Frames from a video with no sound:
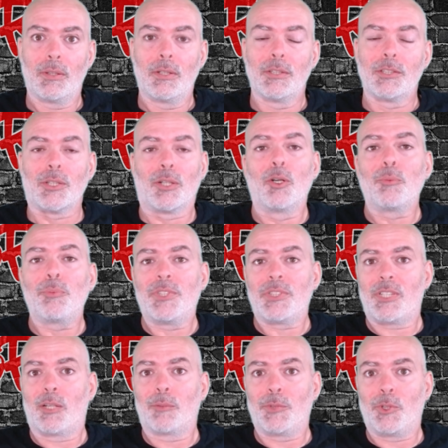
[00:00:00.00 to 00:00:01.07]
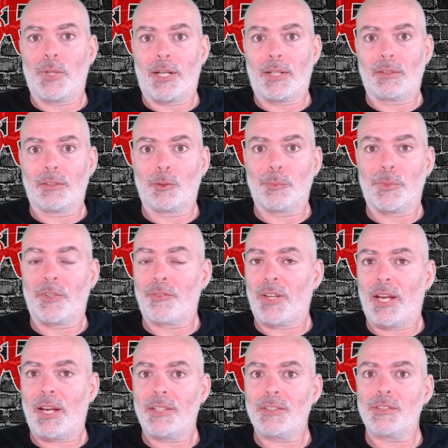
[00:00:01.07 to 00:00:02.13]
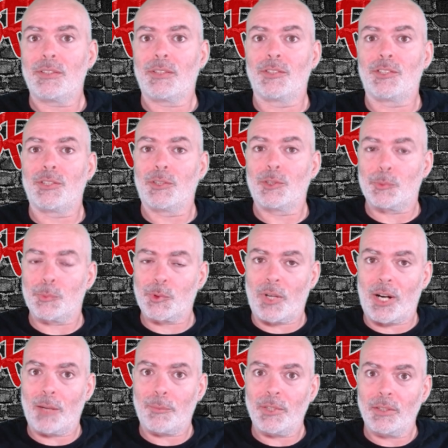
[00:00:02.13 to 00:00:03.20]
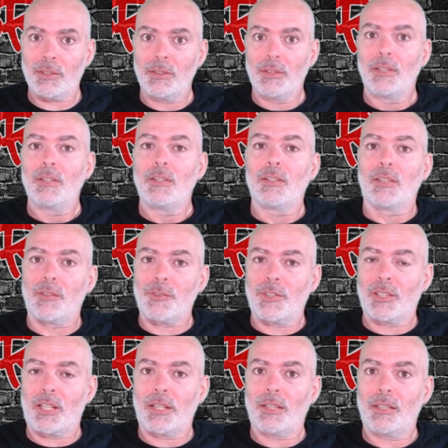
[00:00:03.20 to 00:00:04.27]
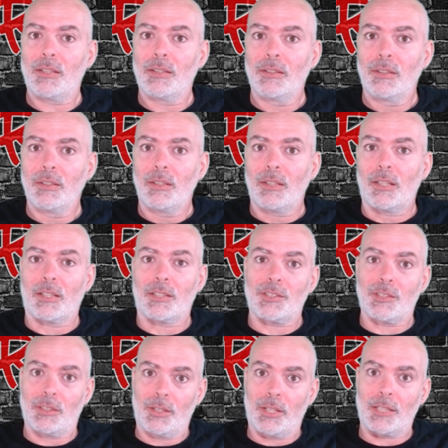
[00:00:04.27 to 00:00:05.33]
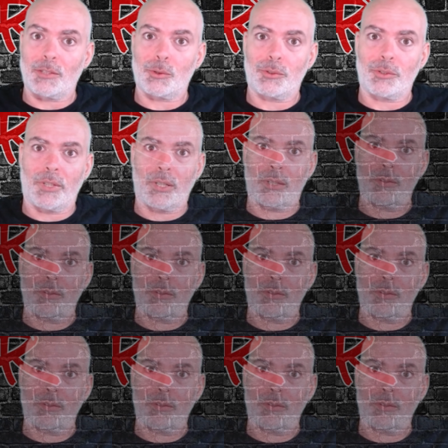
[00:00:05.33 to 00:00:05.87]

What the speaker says: So I hope this helped you out a little bit. If it has, consider subscribing, give it a like, and I'll see you guys on track.